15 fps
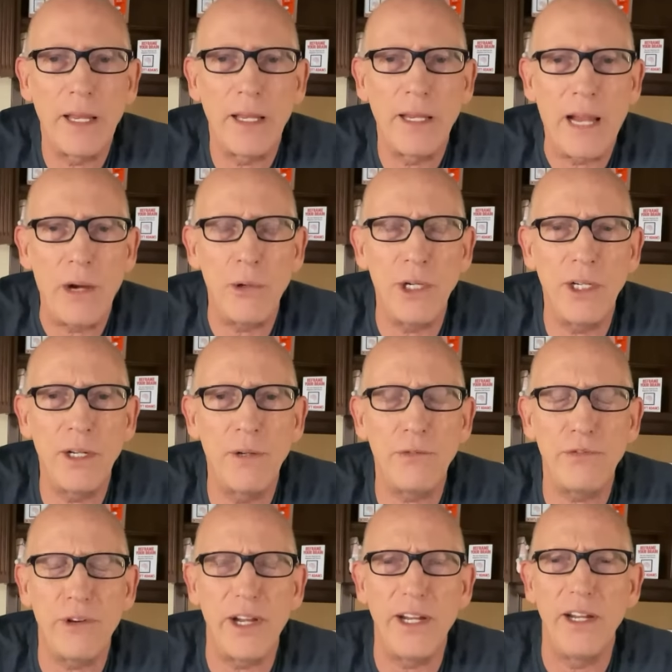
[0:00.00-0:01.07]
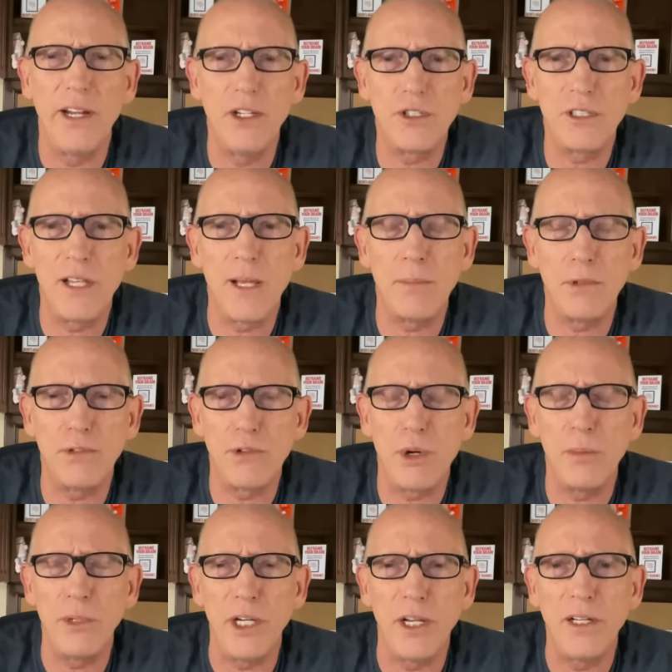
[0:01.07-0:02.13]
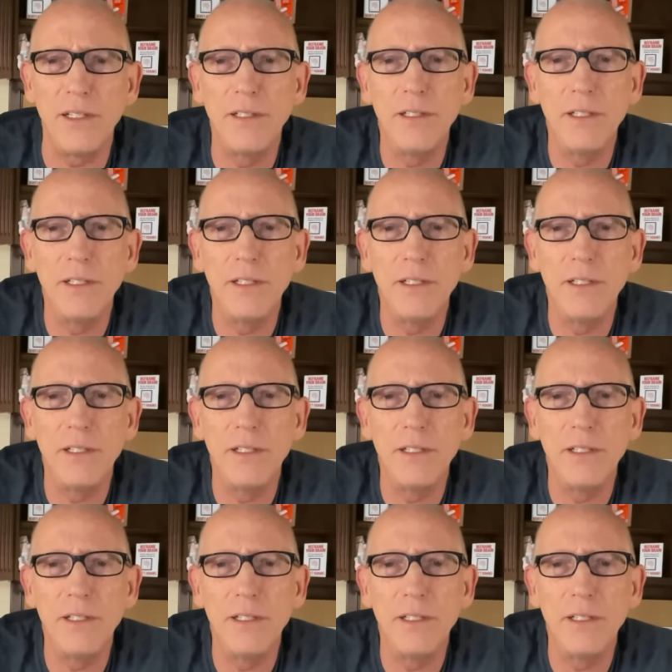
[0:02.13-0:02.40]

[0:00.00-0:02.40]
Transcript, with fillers: how are you going to fight Islamophobia